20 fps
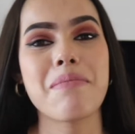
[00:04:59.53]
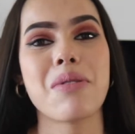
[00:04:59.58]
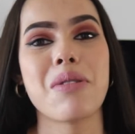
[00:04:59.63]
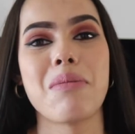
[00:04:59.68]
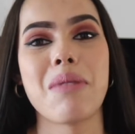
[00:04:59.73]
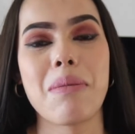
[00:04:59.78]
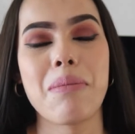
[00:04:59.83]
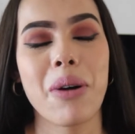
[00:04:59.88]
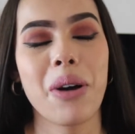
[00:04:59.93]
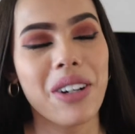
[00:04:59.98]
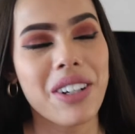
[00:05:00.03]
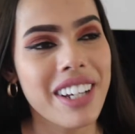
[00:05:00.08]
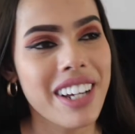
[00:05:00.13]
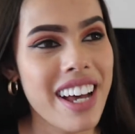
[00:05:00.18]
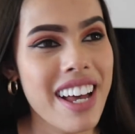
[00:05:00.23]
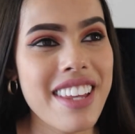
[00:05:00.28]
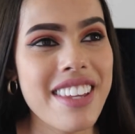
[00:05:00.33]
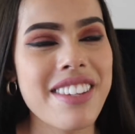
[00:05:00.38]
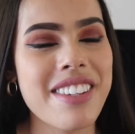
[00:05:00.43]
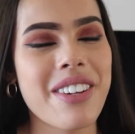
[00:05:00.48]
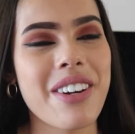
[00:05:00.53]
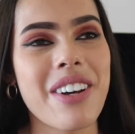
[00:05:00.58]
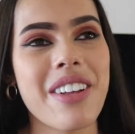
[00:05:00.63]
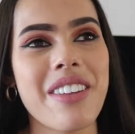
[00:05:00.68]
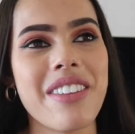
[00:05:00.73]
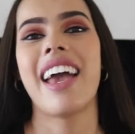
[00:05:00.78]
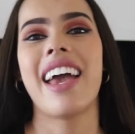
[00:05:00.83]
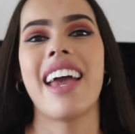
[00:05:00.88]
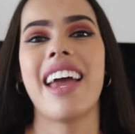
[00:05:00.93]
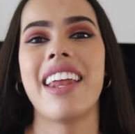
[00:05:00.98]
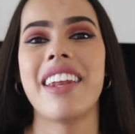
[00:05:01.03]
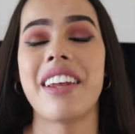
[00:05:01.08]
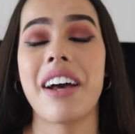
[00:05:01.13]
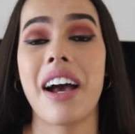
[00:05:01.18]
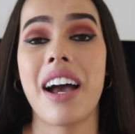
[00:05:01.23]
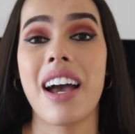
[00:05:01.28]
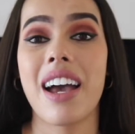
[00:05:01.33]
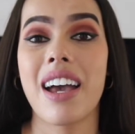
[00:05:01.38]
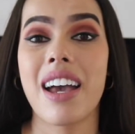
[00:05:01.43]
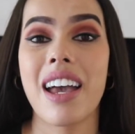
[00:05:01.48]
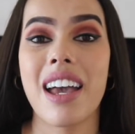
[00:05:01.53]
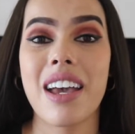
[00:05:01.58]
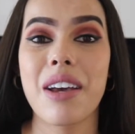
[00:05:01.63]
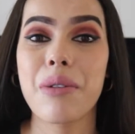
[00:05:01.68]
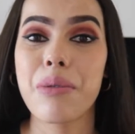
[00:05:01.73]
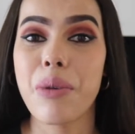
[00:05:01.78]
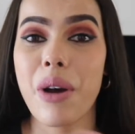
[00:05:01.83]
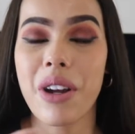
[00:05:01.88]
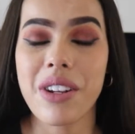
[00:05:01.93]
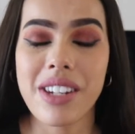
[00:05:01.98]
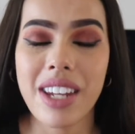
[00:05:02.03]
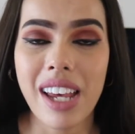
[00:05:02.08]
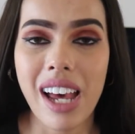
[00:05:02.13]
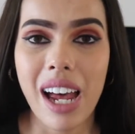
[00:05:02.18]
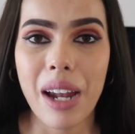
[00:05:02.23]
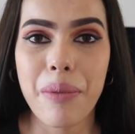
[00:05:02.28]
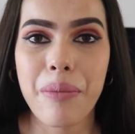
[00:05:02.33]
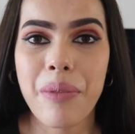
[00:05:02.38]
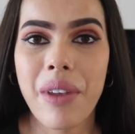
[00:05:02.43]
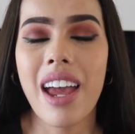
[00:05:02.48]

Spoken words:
put my podcast on, and I worked out.